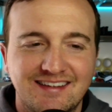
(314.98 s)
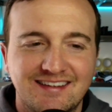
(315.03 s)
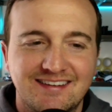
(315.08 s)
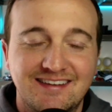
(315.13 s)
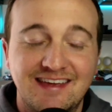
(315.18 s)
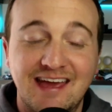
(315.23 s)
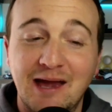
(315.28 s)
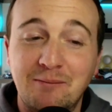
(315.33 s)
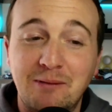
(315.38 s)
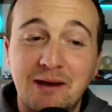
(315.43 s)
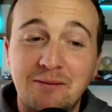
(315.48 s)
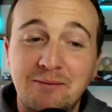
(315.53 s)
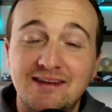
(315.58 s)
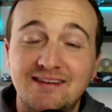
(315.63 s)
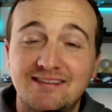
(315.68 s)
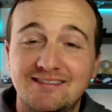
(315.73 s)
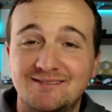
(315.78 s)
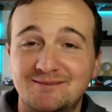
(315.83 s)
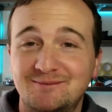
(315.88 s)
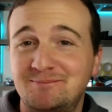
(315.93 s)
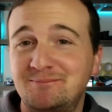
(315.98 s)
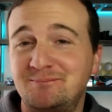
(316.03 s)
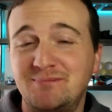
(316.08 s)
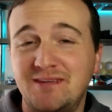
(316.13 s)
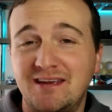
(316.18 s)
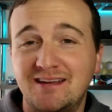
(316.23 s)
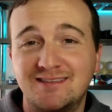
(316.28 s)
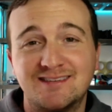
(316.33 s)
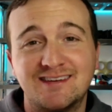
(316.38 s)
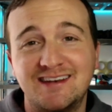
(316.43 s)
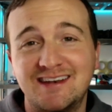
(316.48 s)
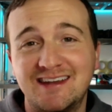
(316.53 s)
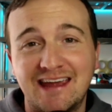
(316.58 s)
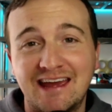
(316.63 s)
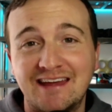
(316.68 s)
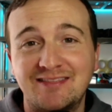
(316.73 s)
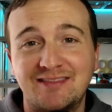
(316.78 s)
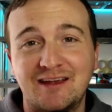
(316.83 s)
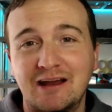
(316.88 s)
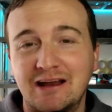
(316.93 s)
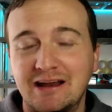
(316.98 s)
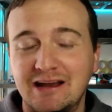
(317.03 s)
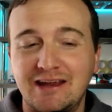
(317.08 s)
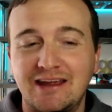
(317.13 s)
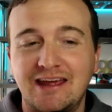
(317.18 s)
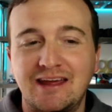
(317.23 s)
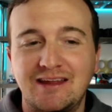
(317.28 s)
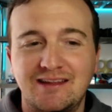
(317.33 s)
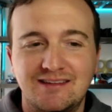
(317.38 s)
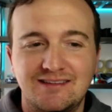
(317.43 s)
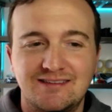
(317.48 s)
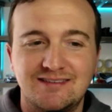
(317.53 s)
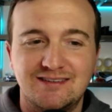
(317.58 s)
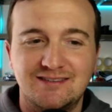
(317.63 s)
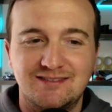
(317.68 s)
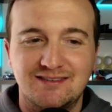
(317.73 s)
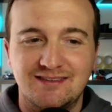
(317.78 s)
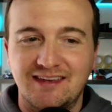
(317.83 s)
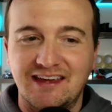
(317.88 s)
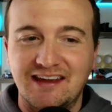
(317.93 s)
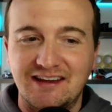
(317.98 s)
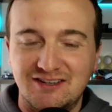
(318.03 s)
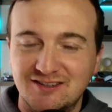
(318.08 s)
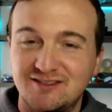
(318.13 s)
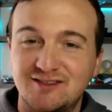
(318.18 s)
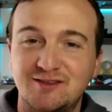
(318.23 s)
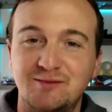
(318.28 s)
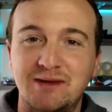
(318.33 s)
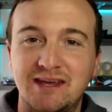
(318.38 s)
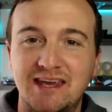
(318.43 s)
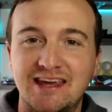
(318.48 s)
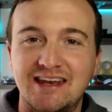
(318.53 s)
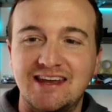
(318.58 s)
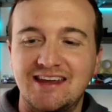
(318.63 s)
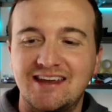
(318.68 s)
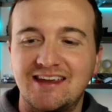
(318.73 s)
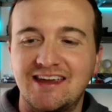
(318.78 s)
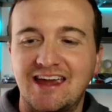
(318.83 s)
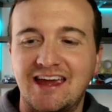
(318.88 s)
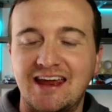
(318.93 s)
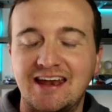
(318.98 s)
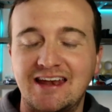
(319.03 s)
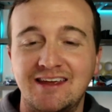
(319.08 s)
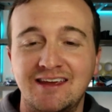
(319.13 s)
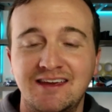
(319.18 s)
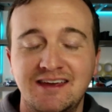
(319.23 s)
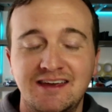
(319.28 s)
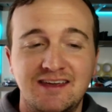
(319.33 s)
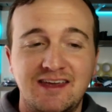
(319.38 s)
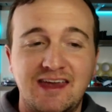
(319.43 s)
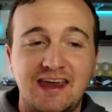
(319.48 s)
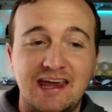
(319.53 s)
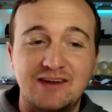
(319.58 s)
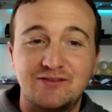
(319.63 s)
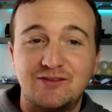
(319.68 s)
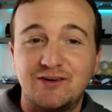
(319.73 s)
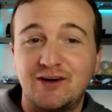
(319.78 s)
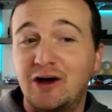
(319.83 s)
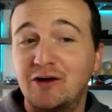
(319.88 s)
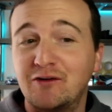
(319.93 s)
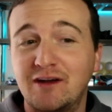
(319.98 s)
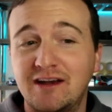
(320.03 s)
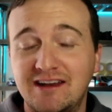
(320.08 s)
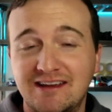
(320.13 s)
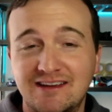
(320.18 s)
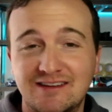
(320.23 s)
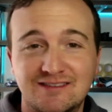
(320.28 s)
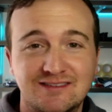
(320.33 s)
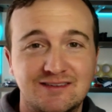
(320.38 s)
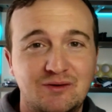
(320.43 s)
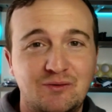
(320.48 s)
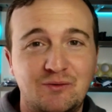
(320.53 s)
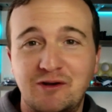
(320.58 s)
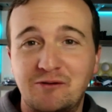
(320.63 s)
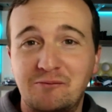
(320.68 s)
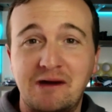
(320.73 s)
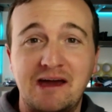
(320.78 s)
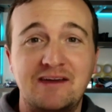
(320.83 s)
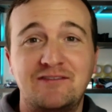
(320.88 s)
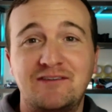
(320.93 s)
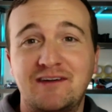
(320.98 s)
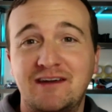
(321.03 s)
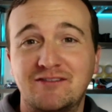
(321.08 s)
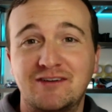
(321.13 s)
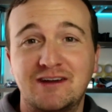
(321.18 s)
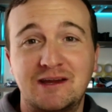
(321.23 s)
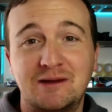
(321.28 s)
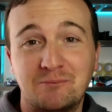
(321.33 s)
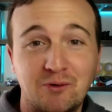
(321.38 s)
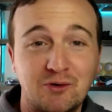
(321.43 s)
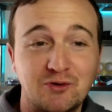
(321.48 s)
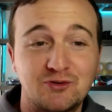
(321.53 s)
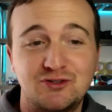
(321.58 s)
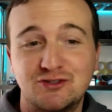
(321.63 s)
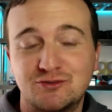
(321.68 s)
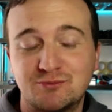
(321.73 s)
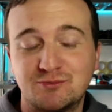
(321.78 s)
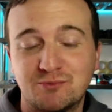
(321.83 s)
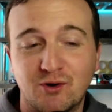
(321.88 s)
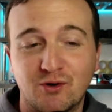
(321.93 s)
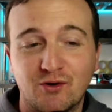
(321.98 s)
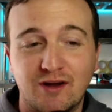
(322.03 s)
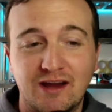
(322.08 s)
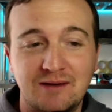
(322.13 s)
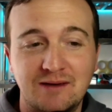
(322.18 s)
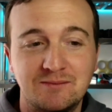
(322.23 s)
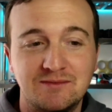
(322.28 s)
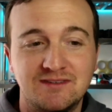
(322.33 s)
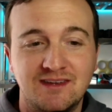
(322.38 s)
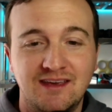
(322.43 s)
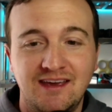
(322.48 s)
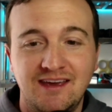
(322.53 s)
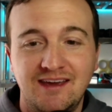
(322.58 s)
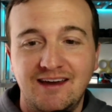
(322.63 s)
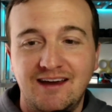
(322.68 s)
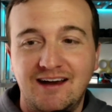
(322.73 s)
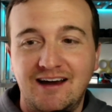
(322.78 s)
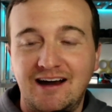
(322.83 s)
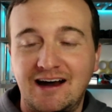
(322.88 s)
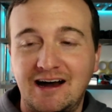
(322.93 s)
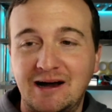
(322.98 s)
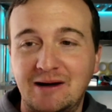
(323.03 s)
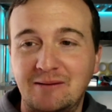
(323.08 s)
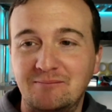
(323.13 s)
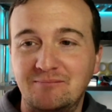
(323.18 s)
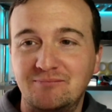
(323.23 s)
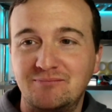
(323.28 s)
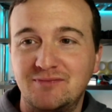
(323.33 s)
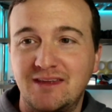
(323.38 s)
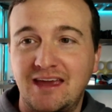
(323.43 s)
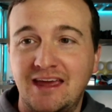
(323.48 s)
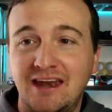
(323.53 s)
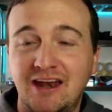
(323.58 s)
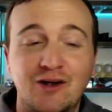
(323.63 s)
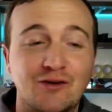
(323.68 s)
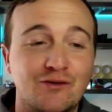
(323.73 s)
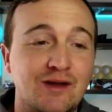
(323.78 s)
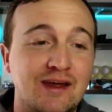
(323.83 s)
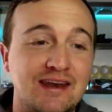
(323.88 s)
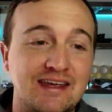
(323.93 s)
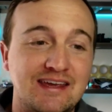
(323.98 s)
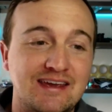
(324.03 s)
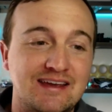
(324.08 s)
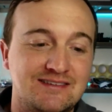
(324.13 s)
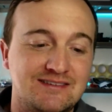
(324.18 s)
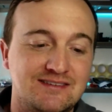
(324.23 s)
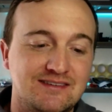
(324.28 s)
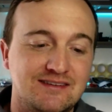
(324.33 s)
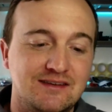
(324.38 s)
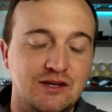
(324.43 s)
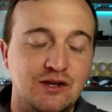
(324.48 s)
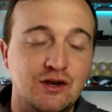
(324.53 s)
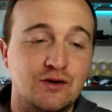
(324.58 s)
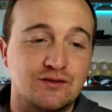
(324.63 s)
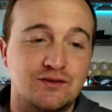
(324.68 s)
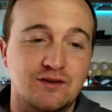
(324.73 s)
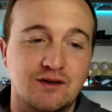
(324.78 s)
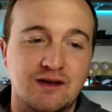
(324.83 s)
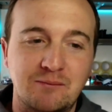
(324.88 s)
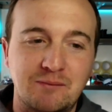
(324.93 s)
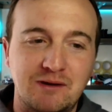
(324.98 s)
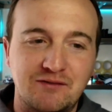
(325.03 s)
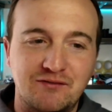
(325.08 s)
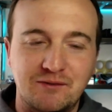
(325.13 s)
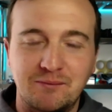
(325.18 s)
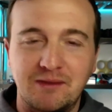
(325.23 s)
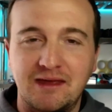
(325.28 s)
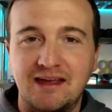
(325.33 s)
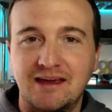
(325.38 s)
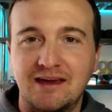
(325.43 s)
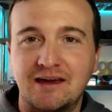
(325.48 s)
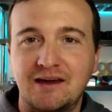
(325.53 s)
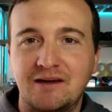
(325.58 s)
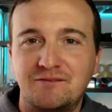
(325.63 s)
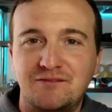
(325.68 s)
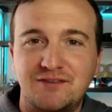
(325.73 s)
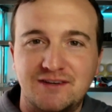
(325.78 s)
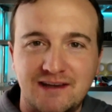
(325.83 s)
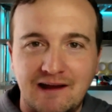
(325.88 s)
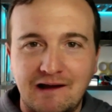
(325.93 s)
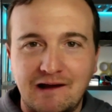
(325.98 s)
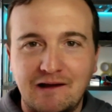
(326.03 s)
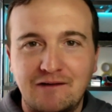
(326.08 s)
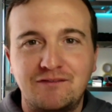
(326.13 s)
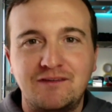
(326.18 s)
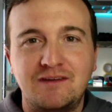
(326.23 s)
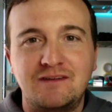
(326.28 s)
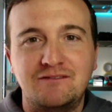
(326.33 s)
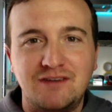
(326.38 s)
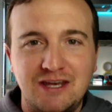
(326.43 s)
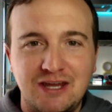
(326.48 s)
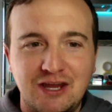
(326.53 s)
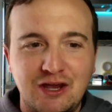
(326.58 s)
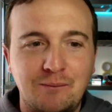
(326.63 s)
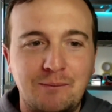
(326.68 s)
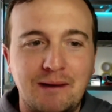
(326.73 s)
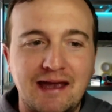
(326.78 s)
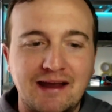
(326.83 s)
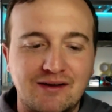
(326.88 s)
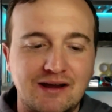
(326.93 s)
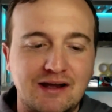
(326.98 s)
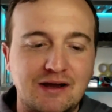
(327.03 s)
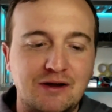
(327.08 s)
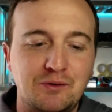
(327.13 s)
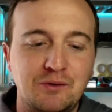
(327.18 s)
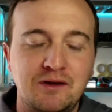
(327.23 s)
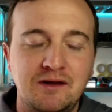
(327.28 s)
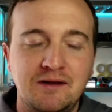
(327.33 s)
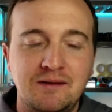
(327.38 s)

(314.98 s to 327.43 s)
Yeah, but I mean, it's going to get there. This is like just the beginning, and Canva already is one of my favorite and most used programs. And already it's, so coming from like a photography, video background,